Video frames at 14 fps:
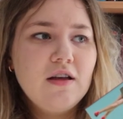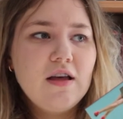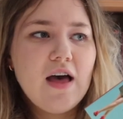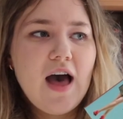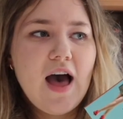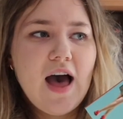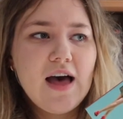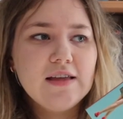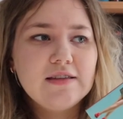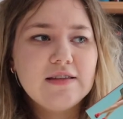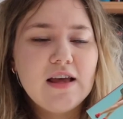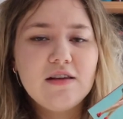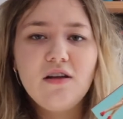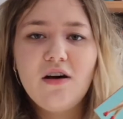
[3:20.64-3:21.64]
has
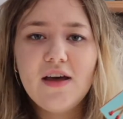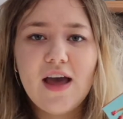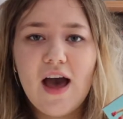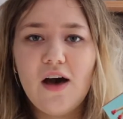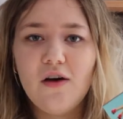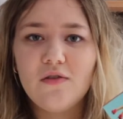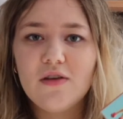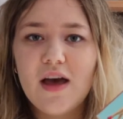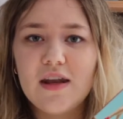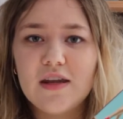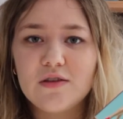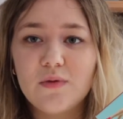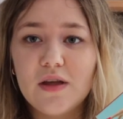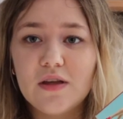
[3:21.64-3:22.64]
a night out, and
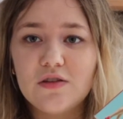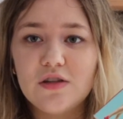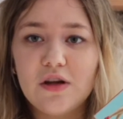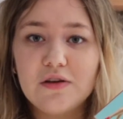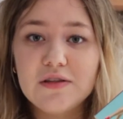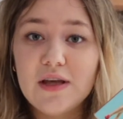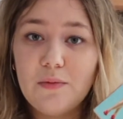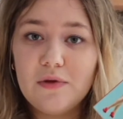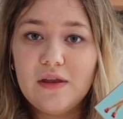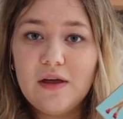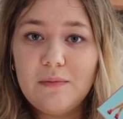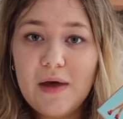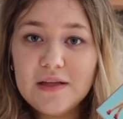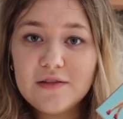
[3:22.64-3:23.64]
it's where she goes out with
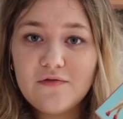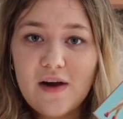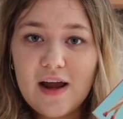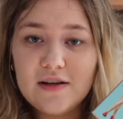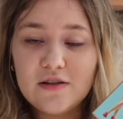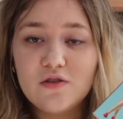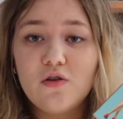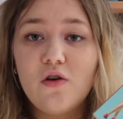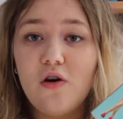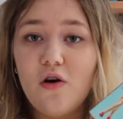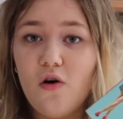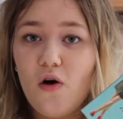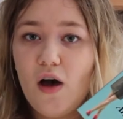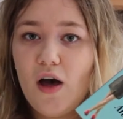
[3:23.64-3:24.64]
her best friend
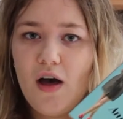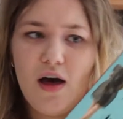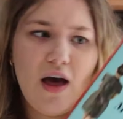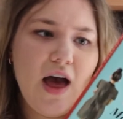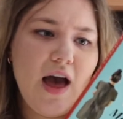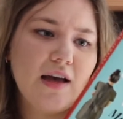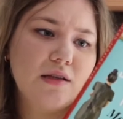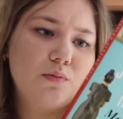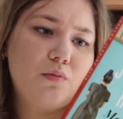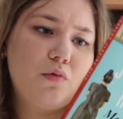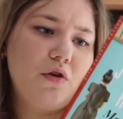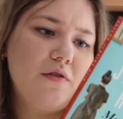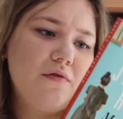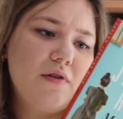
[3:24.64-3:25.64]
or her
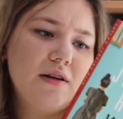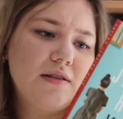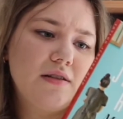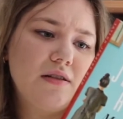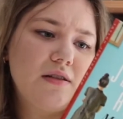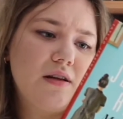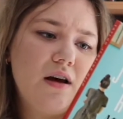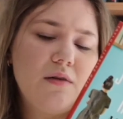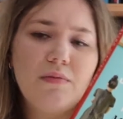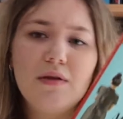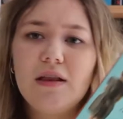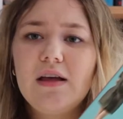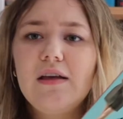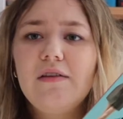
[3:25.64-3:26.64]
ex-boyfriend, I
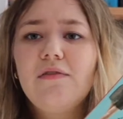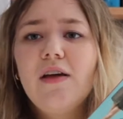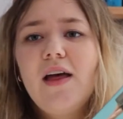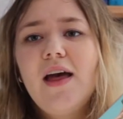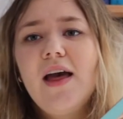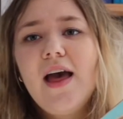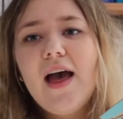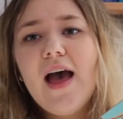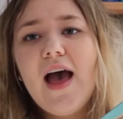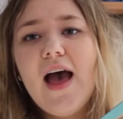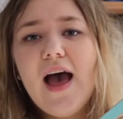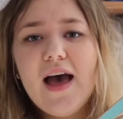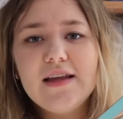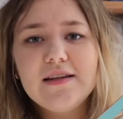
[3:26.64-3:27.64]
believe,
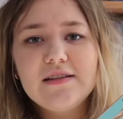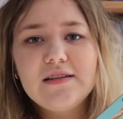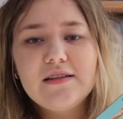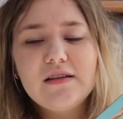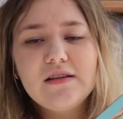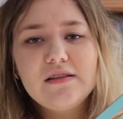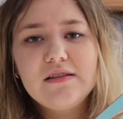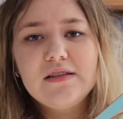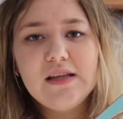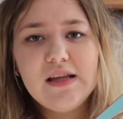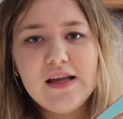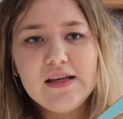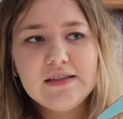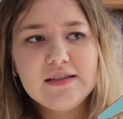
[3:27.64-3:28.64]
and
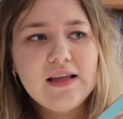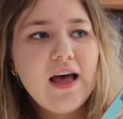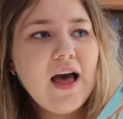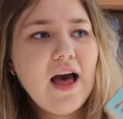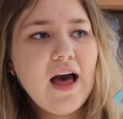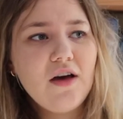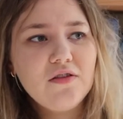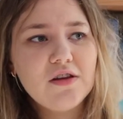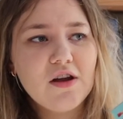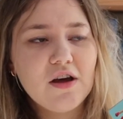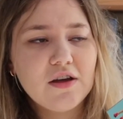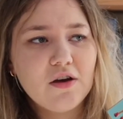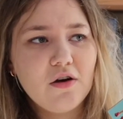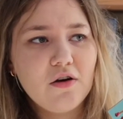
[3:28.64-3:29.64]
sees how the
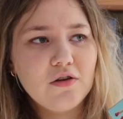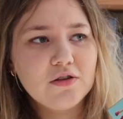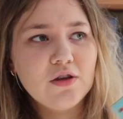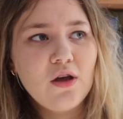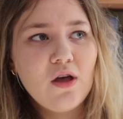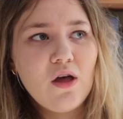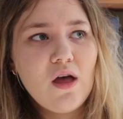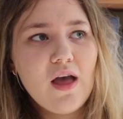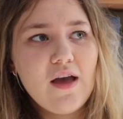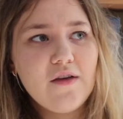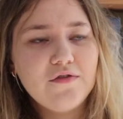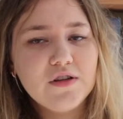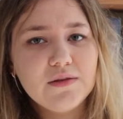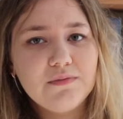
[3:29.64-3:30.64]
night goes
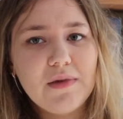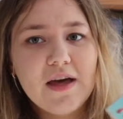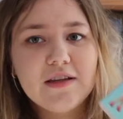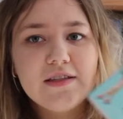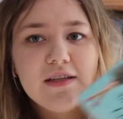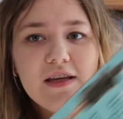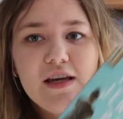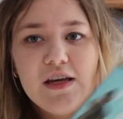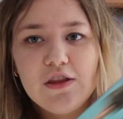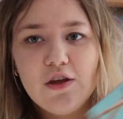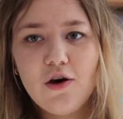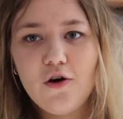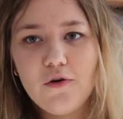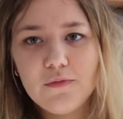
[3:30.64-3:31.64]
if she had picked
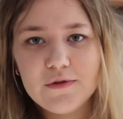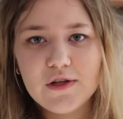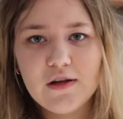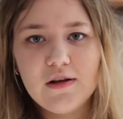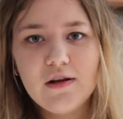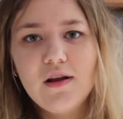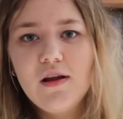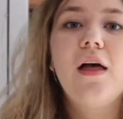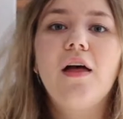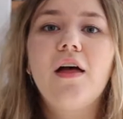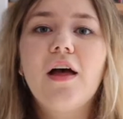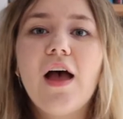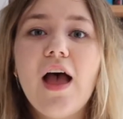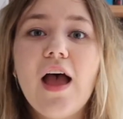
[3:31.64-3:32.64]
either option.
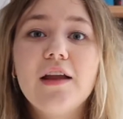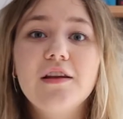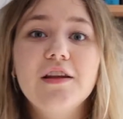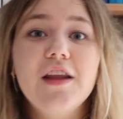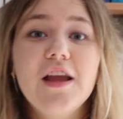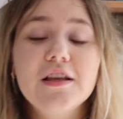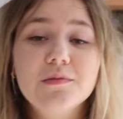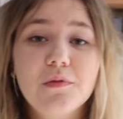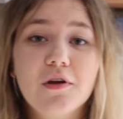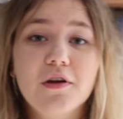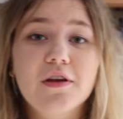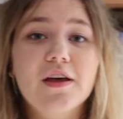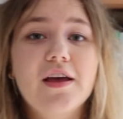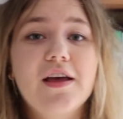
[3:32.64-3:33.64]
And the next
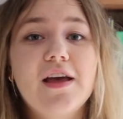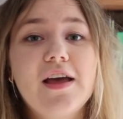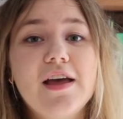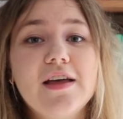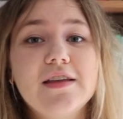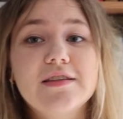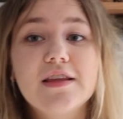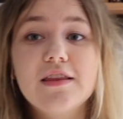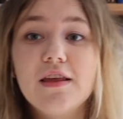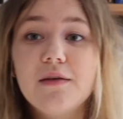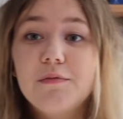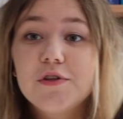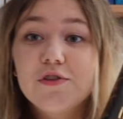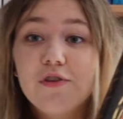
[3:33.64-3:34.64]
book is The
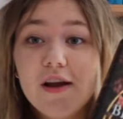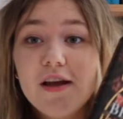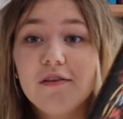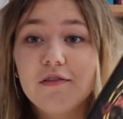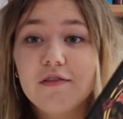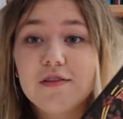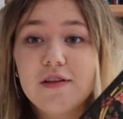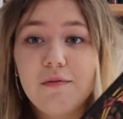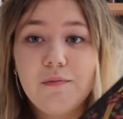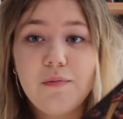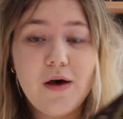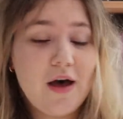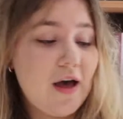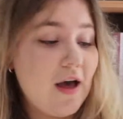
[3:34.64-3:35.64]
Betrayals
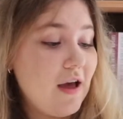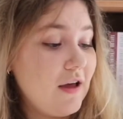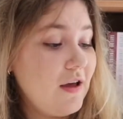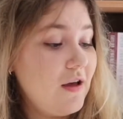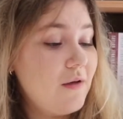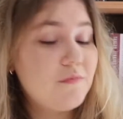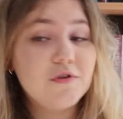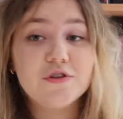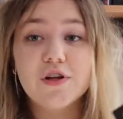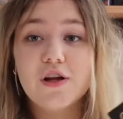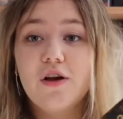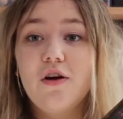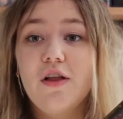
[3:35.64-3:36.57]
by Bridget.